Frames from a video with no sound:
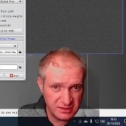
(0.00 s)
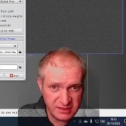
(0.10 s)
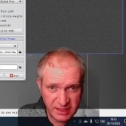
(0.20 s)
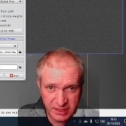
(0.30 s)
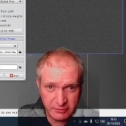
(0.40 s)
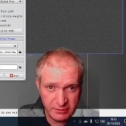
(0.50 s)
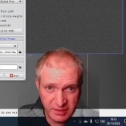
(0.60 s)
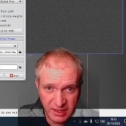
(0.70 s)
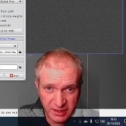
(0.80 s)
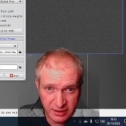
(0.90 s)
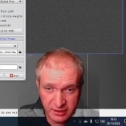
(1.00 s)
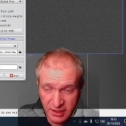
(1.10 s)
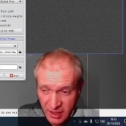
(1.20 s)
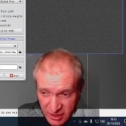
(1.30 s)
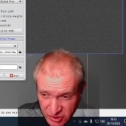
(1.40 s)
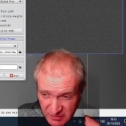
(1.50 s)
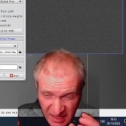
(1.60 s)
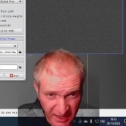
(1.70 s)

diagram here. It took me